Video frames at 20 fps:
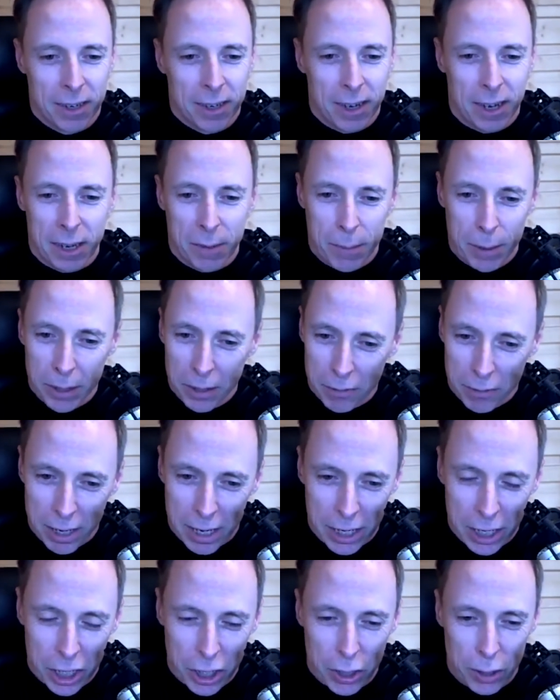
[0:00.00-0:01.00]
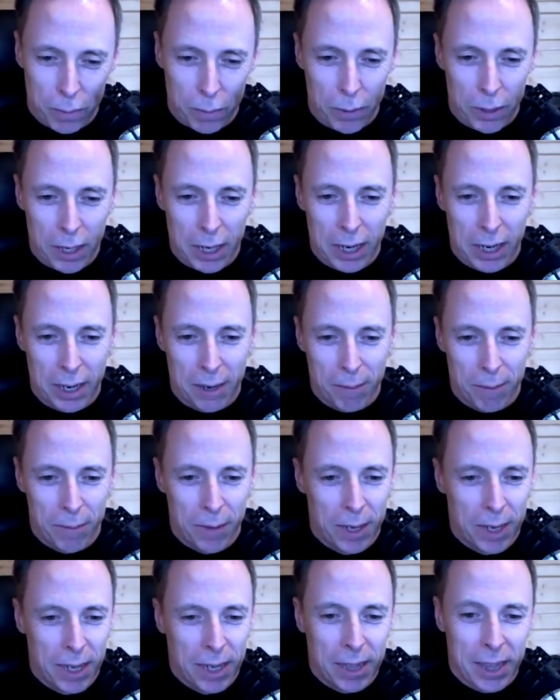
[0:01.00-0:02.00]
I'd built a relationship with him.
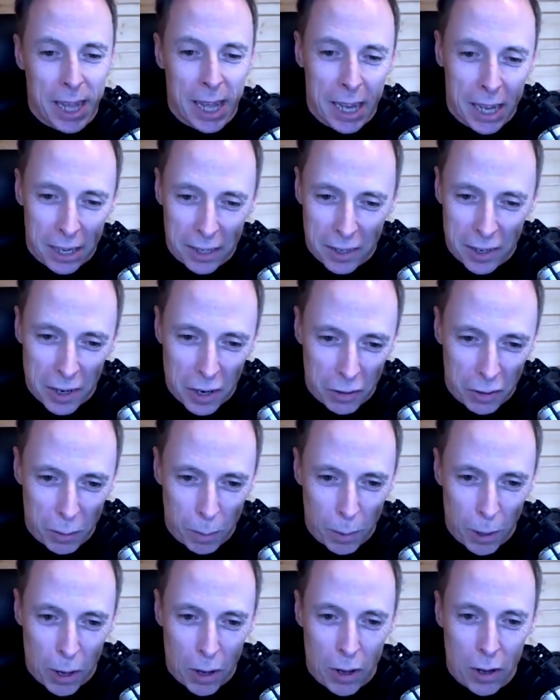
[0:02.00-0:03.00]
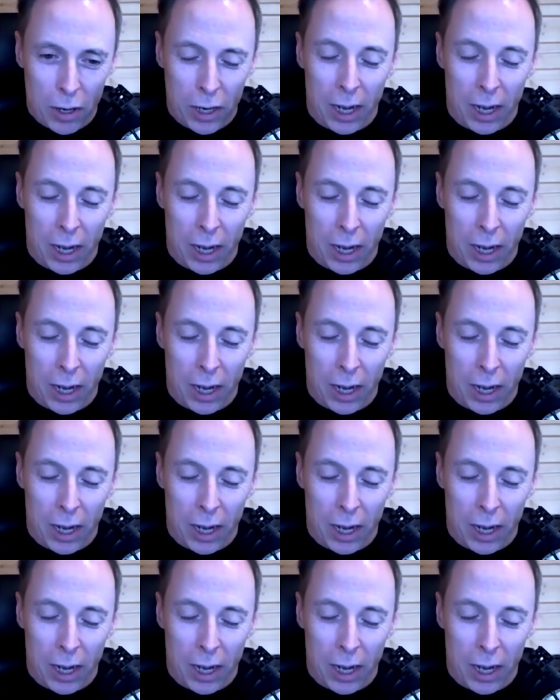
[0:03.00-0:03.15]
They got to know the blog.